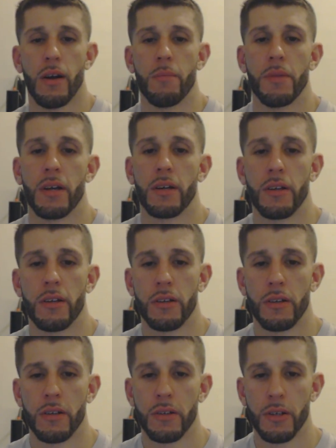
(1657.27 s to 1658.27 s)
I'm not going
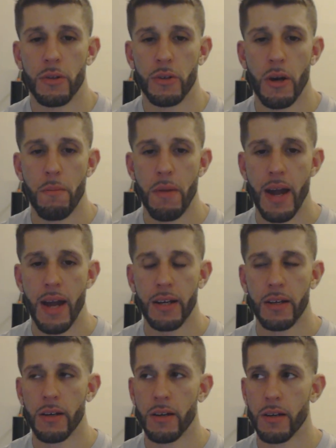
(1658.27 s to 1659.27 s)
to, you know, come
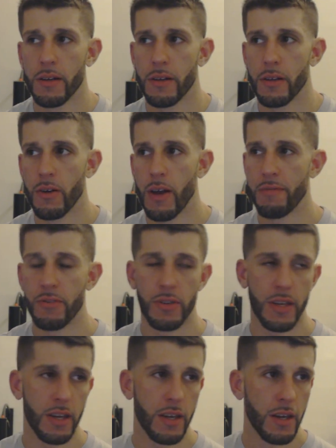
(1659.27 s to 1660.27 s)
back, you know,
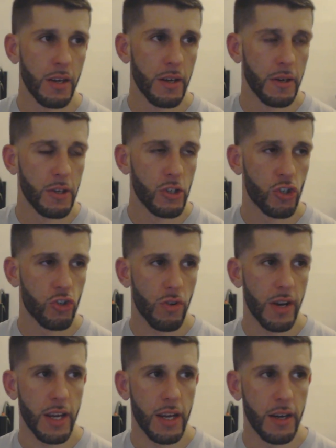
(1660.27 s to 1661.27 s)
after they
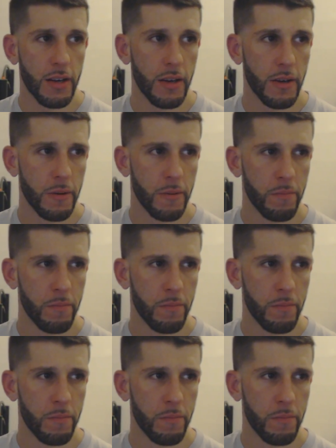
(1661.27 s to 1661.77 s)
trade